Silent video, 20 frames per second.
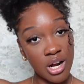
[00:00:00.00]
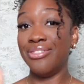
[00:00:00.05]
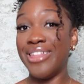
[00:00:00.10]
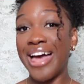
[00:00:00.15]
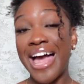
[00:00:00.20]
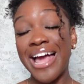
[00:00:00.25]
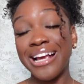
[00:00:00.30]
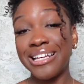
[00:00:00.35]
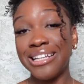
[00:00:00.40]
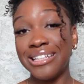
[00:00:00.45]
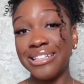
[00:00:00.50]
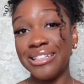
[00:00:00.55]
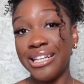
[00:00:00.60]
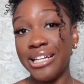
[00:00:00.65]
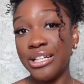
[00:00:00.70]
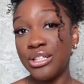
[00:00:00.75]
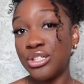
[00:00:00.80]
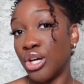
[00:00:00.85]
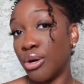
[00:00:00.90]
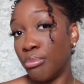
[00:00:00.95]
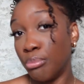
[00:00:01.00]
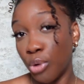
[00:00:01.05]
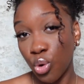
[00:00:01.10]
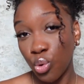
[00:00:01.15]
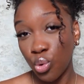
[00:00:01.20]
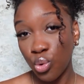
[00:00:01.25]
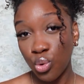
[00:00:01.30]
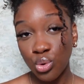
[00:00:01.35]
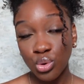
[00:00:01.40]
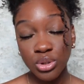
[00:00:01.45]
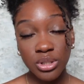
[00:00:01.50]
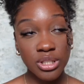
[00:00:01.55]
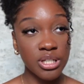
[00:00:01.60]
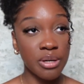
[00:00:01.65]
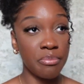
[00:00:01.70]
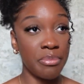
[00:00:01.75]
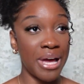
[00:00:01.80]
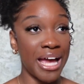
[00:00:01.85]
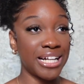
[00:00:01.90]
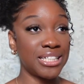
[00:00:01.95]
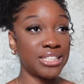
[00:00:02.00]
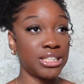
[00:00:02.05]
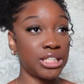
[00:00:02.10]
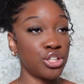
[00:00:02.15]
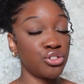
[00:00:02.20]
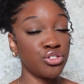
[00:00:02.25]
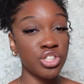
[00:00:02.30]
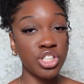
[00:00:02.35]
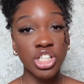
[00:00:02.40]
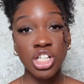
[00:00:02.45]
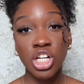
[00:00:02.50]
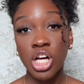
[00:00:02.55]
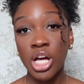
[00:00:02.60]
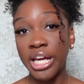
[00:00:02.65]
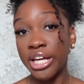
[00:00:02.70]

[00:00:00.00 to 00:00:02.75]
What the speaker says: That can lead to mold, bacteria,